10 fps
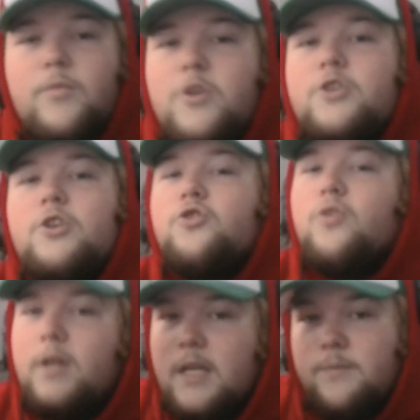Be sure to
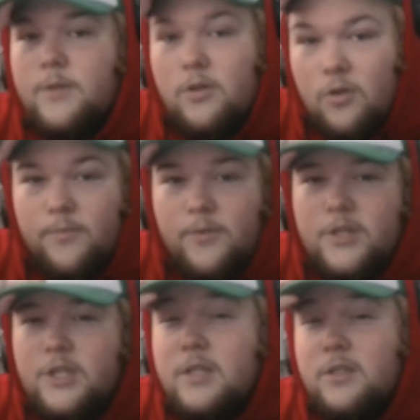join the SBO
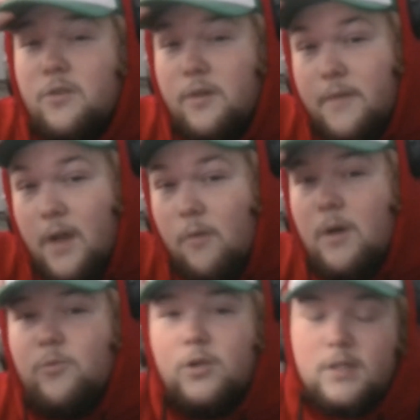Corporation Discord if y'all
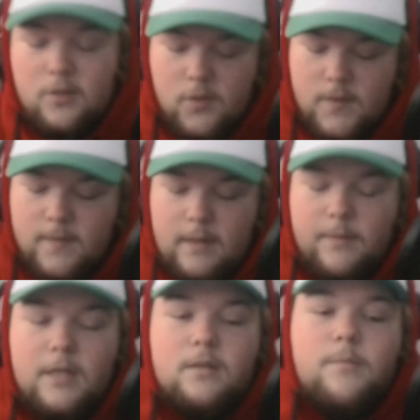want more exclusive sneak
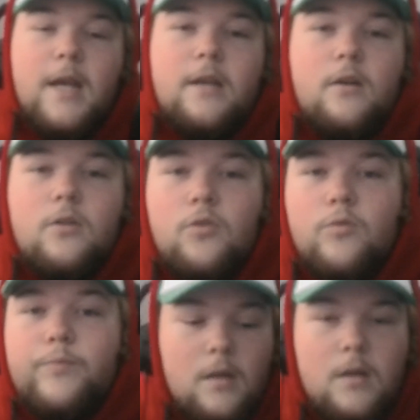peeks on Backyard Hoops.